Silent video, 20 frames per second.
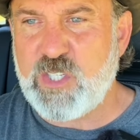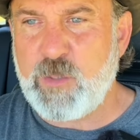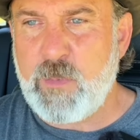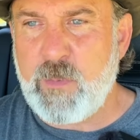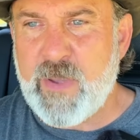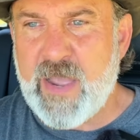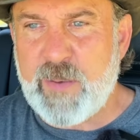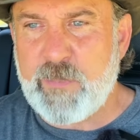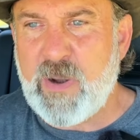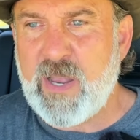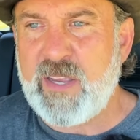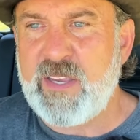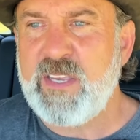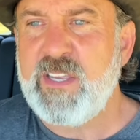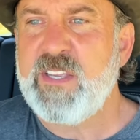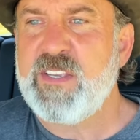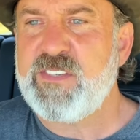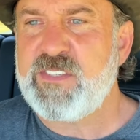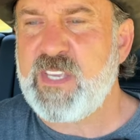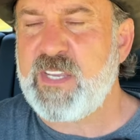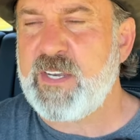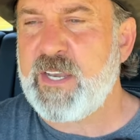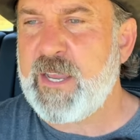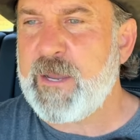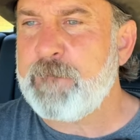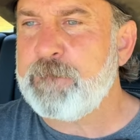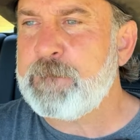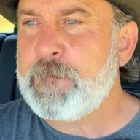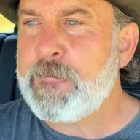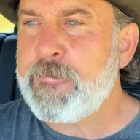She'll be back probably
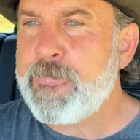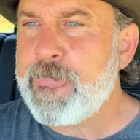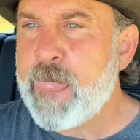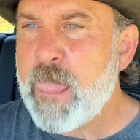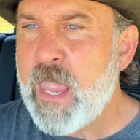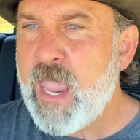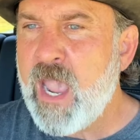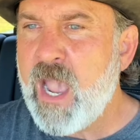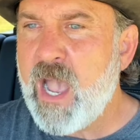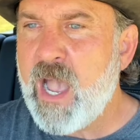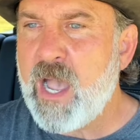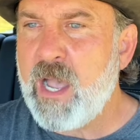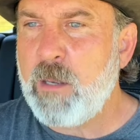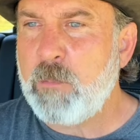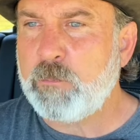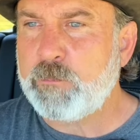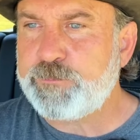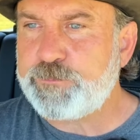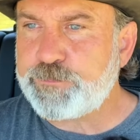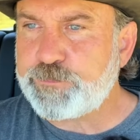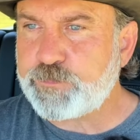Sunday. So I'm